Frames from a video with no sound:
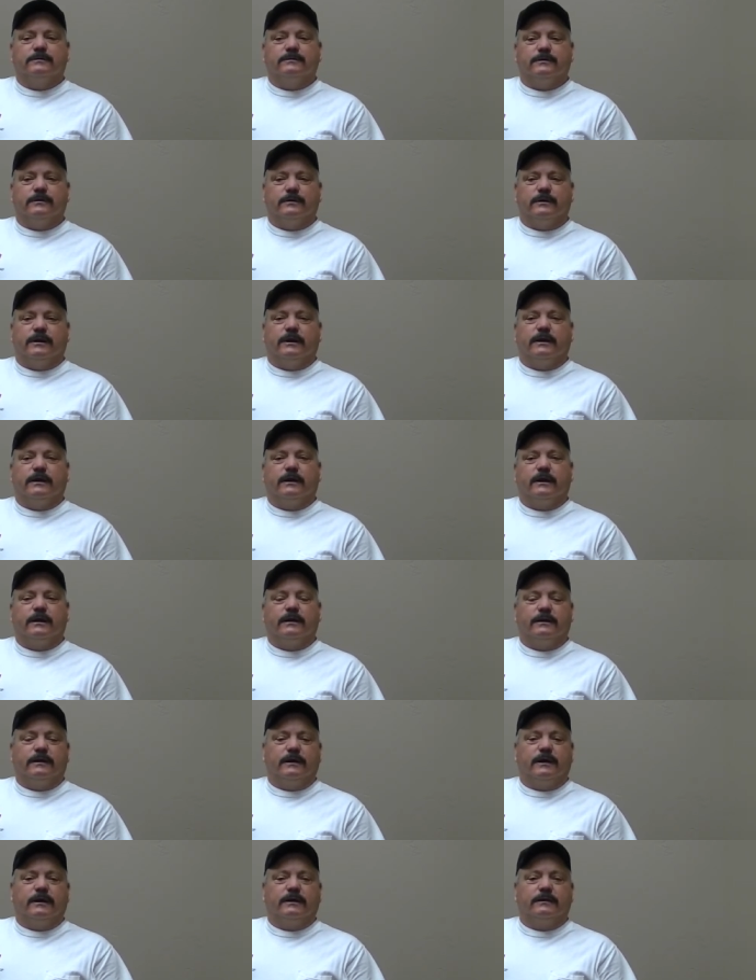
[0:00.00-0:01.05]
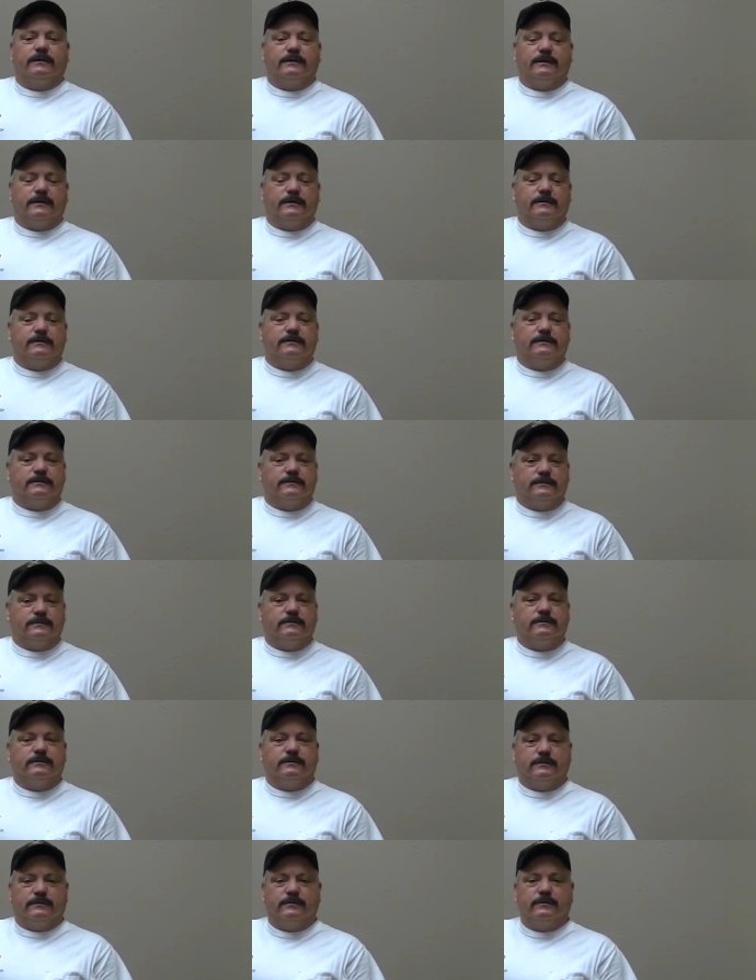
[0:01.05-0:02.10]
So then I contact uh,
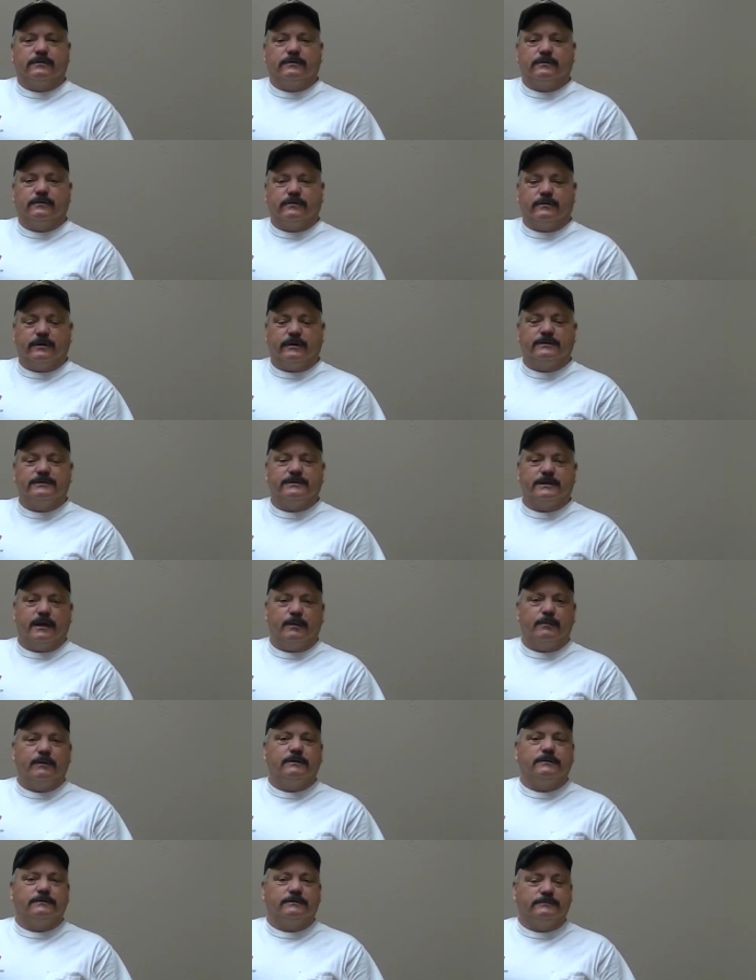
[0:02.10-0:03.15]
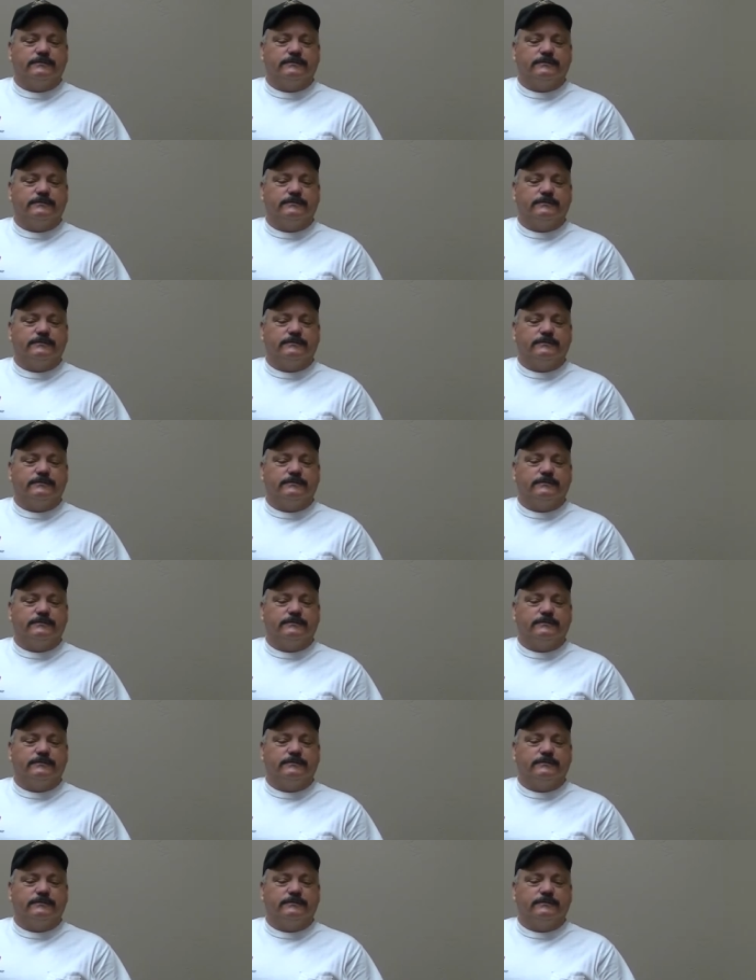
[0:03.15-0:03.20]
Craig Simon.